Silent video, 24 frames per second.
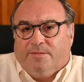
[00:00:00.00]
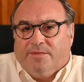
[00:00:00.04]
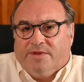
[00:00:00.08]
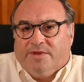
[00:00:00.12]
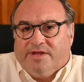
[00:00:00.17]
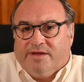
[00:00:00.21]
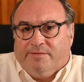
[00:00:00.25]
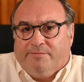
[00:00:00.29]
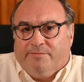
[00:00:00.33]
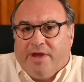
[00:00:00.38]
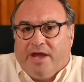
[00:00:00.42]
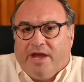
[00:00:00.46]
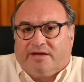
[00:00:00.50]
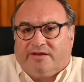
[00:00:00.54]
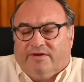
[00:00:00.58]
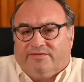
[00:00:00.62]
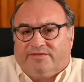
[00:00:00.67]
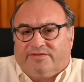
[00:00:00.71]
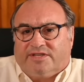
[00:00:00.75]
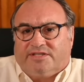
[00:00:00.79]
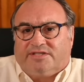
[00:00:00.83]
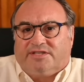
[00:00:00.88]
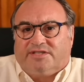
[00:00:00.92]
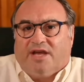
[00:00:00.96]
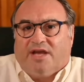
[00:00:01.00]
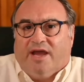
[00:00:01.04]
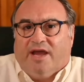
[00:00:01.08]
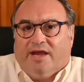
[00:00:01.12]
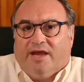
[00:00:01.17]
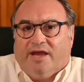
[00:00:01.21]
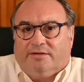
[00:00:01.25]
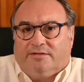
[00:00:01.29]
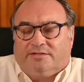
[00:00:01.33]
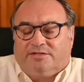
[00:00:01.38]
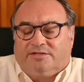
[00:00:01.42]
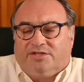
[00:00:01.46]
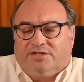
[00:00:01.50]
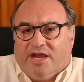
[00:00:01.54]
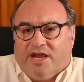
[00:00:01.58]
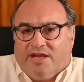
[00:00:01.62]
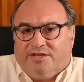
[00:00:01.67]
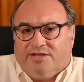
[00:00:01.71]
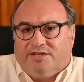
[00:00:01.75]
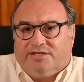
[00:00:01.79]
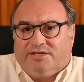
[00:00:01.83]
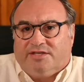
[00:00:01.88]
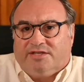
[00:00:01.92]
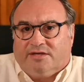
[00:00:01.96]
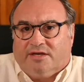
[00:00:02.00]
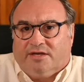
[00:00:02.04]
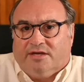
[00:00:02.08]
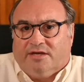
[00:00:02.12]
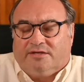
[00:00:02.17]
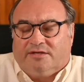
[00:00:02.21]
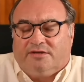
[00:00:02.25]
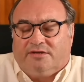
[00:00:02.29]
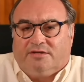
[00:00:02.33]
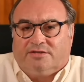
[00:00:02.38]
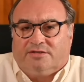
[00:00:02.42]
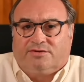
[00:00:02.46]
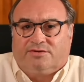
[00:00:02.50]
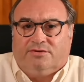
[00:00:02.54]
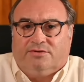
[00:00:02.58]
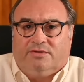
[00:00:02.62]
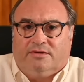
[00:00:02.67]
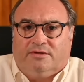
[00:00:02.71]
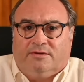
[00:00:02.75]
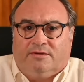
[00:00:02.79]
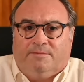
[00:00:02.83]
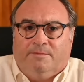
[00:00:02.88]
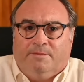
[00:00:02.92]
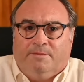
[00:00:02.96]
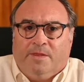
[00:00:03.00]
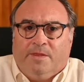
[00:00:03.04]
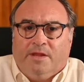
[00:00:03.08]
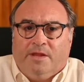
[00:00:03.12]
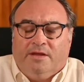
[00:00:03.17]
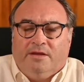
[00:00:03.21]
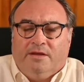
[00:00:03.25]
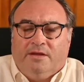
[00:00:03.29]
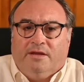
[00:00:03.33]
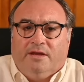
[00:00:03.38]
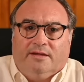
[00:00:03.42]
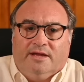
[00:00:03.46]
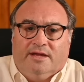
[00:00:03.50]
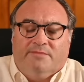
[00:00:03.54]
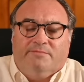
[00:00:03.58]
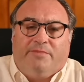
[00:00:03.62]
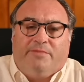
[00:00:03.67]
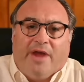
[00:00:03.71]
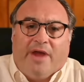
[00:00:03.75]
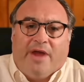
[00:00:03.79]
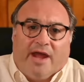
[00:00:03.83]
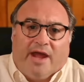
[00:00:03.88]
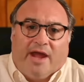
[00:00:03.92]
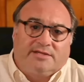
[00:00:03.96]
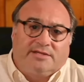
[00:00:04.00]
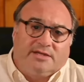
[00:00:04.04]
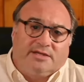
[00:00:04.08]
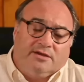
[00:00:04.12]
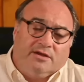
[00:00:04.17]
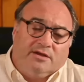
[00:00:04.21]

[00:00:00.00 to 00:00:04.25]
the impact of societal changes and cultural impacts.